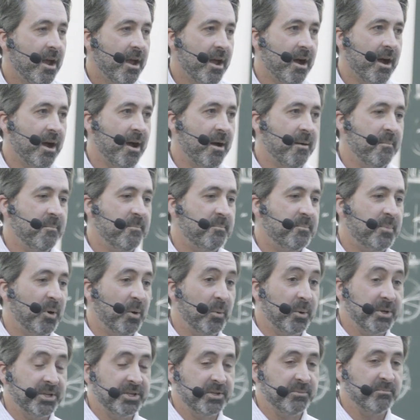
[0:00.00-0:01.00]

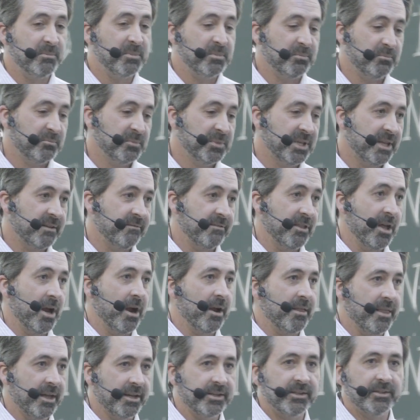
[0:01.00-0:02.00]
But when you live
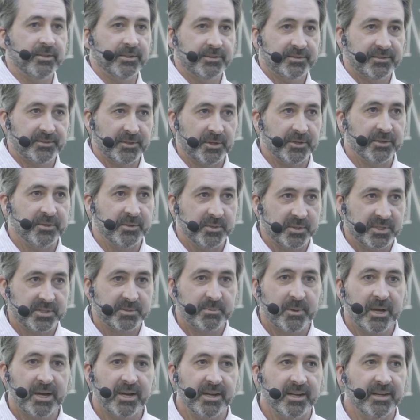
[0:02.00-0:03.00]
there, then you start to
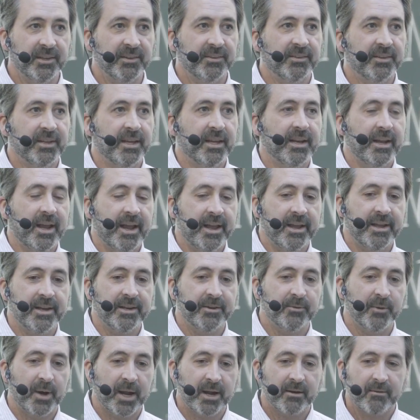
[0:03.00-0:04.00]
experience it.
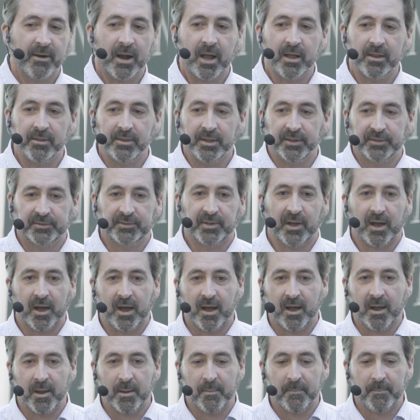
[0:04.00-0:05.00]
And right around this
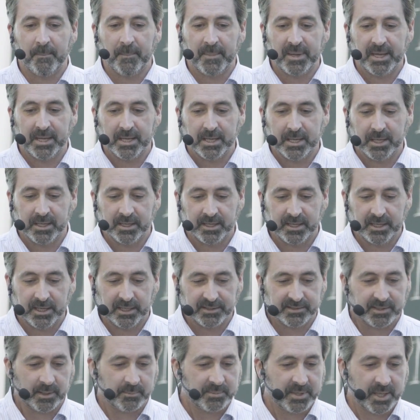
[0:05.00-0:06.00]
time, in
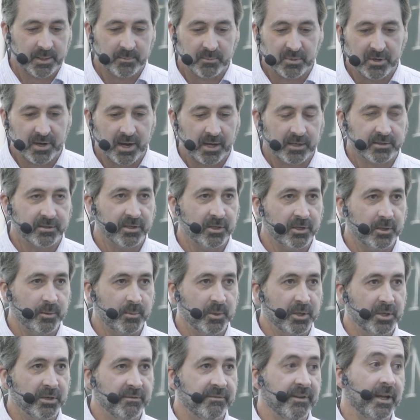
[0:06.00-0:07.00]
September,
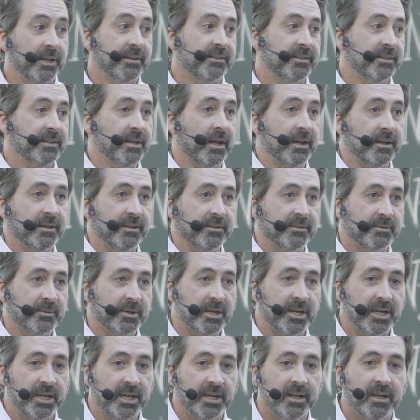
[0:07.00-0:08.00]
October of
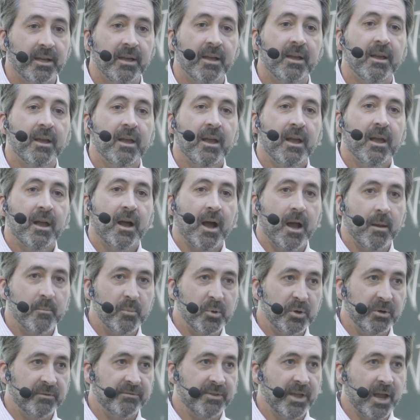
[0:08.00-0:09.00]
1993, I
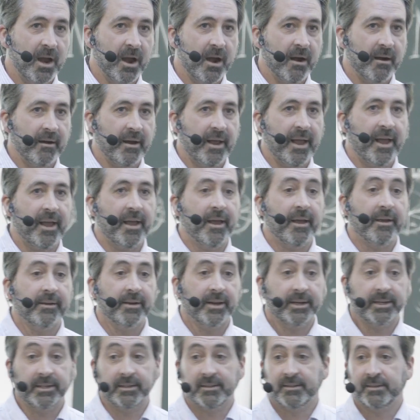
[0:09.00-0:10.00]
moved there
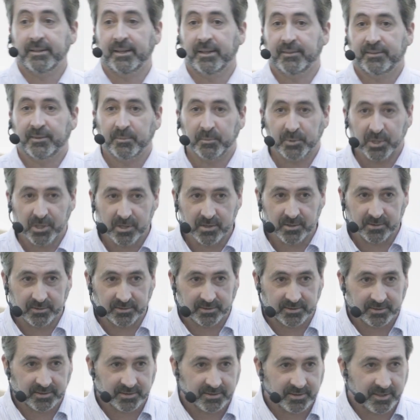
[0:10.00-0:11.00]
and I needed to get some
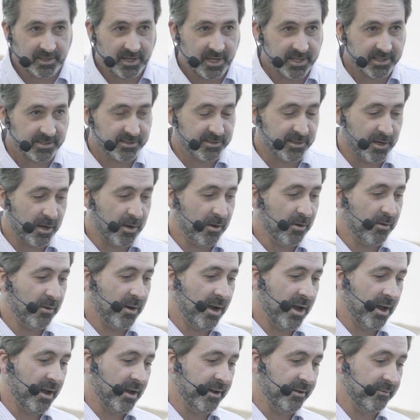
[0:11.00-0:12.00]
clothes. And
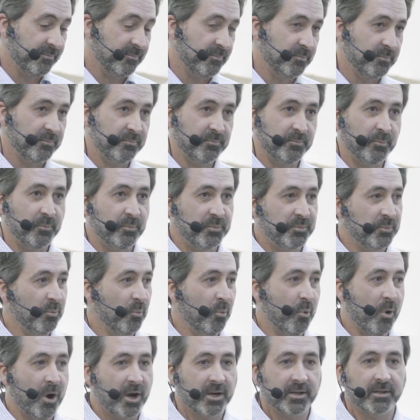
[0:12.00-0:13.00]
so I
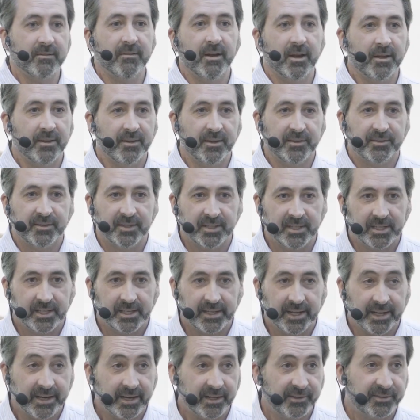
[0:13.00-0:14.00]
walked around the
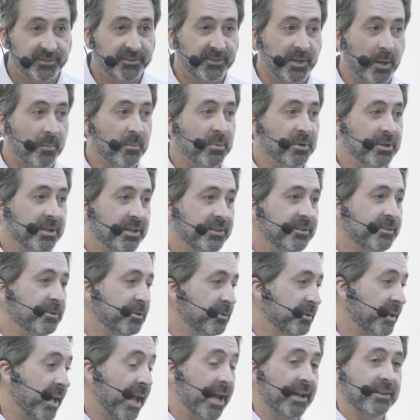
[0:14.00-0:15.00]
city and I stumbled
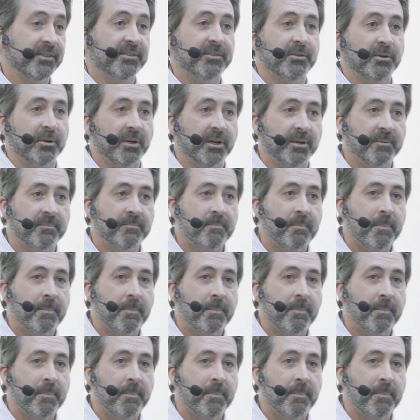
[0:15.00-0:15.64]
into a GANT store